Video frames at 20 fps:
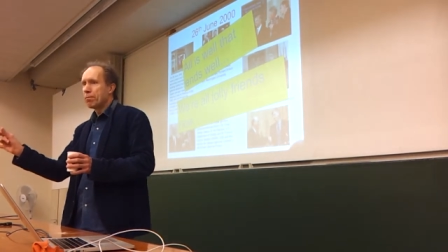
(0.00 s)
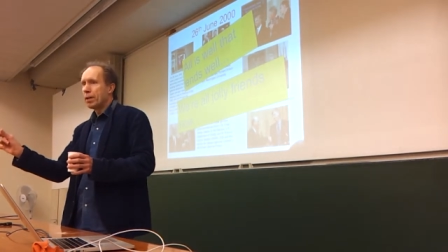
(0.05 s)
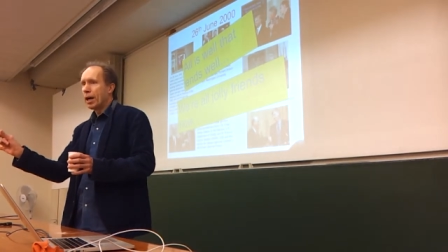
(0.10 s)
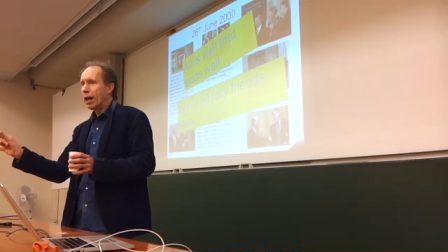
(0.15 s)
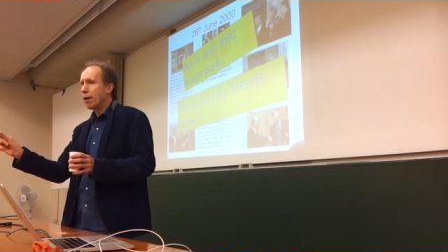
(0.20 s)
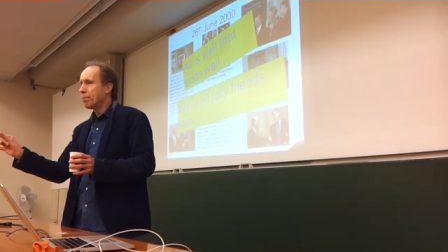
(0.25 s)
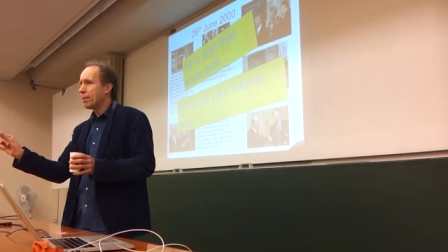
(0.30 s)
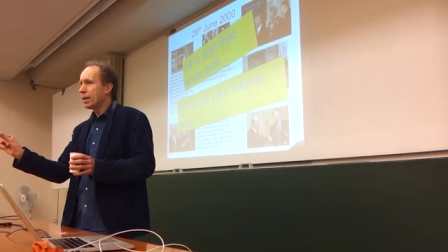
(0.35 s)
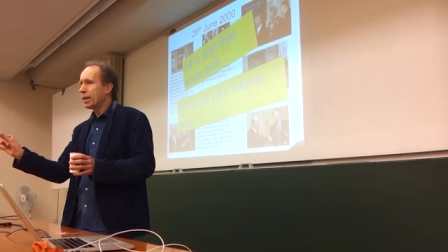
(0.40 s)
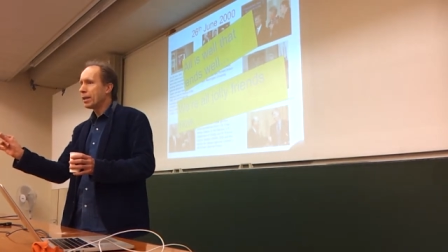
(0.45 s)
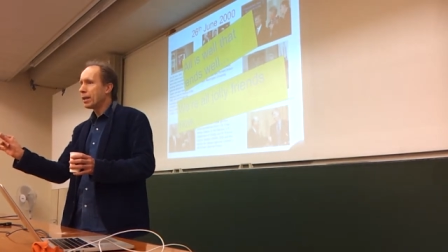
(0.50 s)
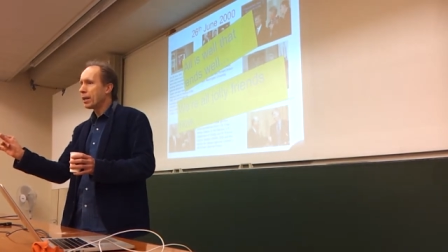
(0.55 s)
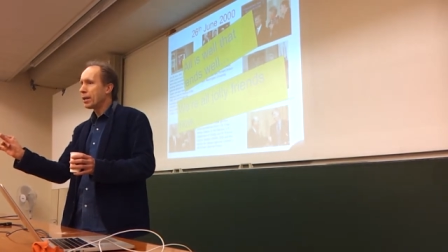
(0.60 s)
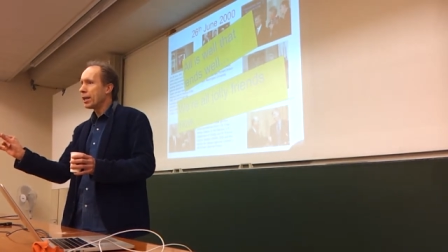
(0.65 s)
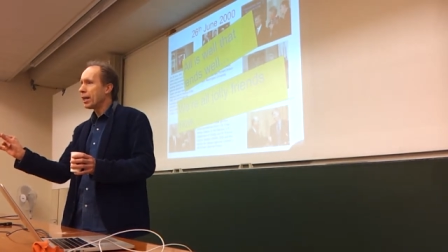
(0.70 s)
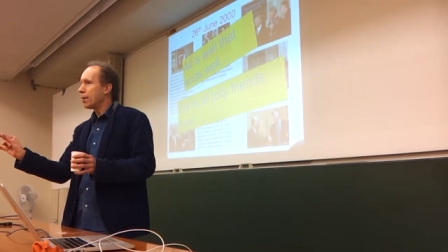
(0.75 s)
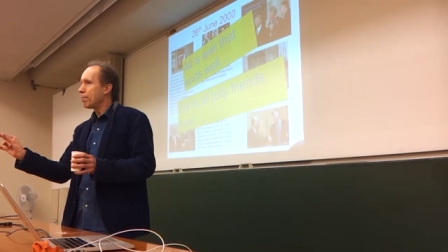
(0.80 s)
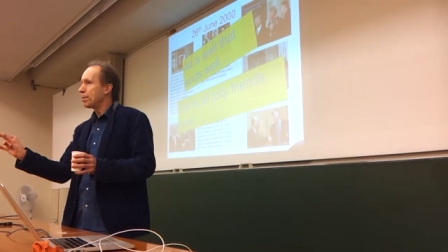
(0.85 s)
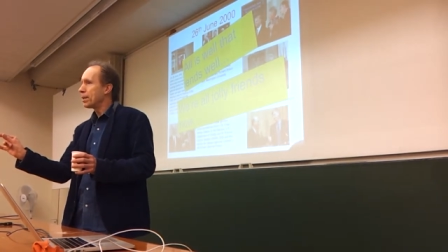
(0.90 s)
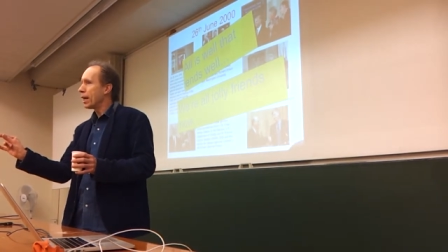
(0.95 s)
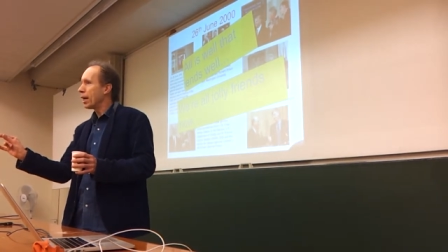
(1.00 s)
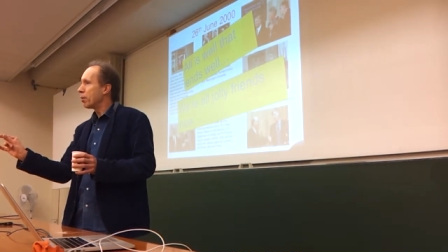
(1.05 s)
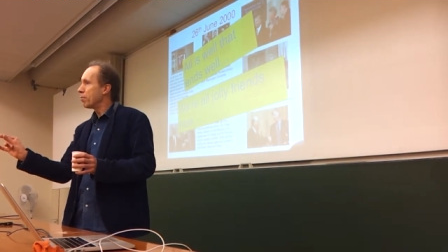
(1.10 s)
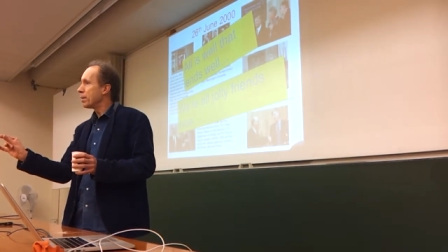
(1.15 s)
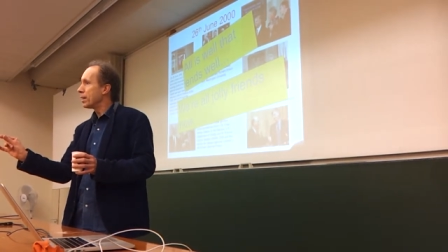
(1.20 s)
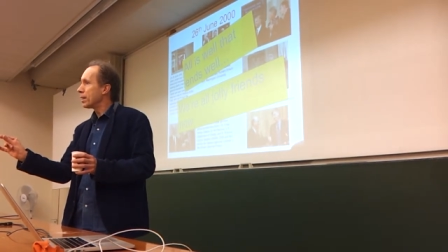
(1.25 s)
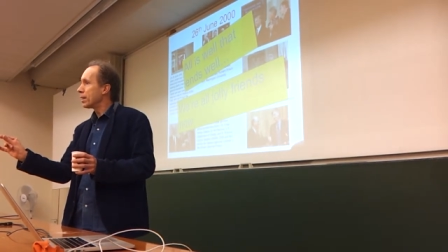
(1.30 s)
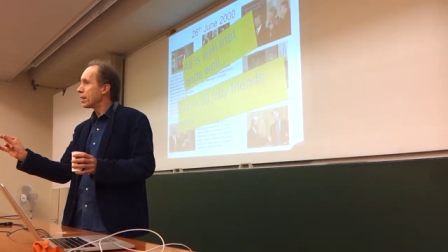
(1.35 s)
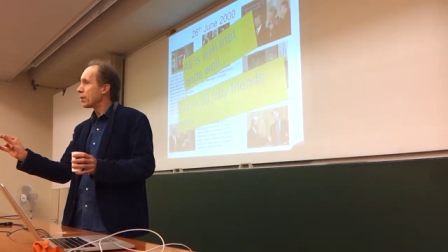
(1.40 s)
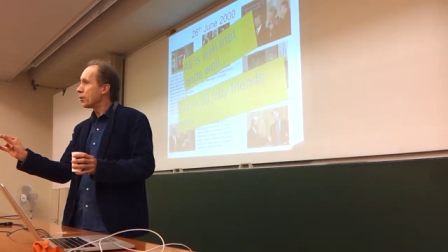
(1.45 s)
how many are happy, how
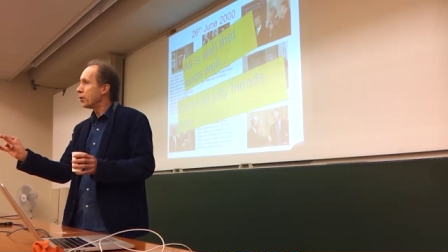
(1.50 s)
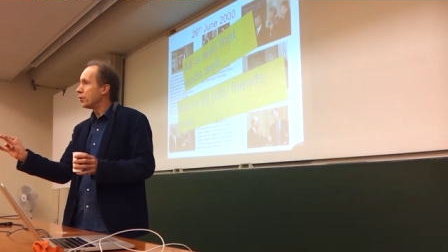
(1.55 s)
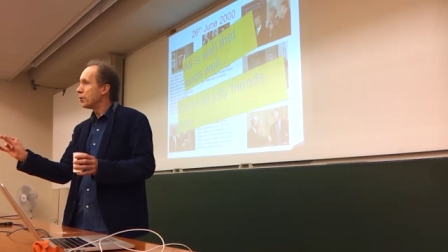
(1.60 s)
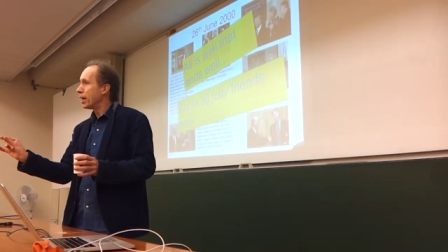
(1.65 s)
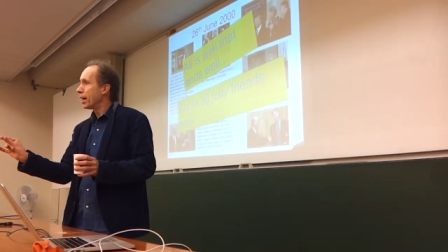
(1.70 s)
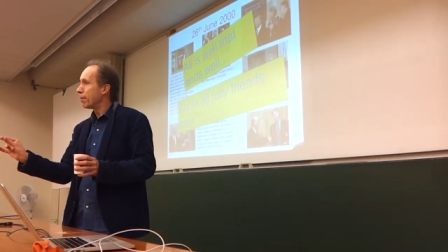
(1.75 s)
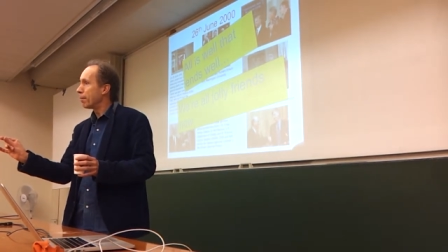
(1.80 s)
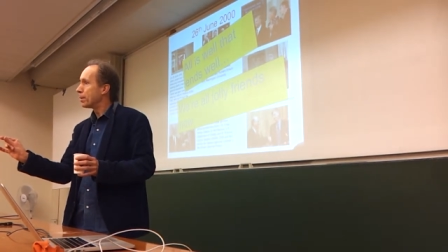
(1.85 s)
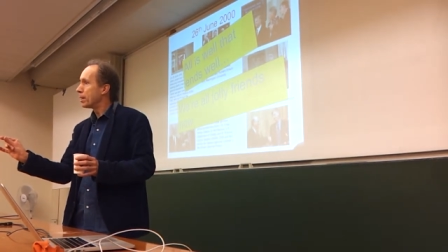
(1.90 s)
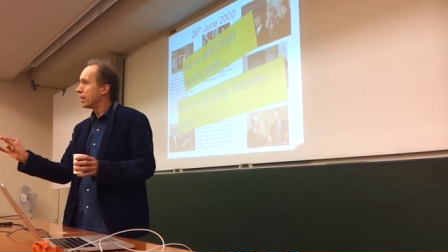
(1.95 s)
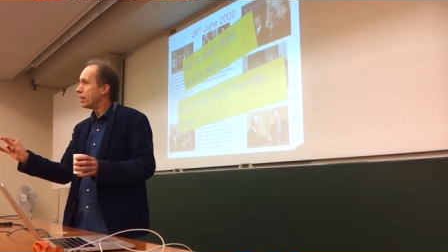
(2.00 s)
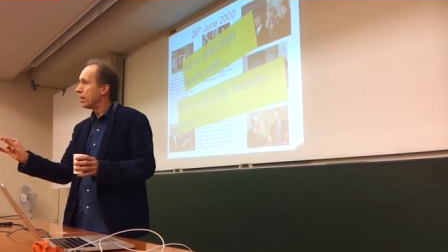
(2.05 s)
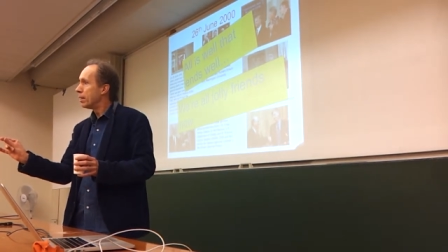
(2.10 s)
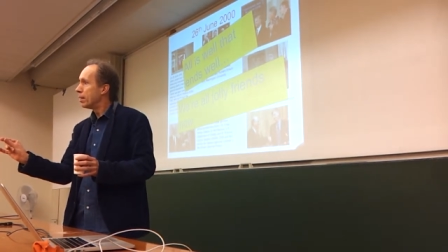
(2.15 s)
many are unhappy?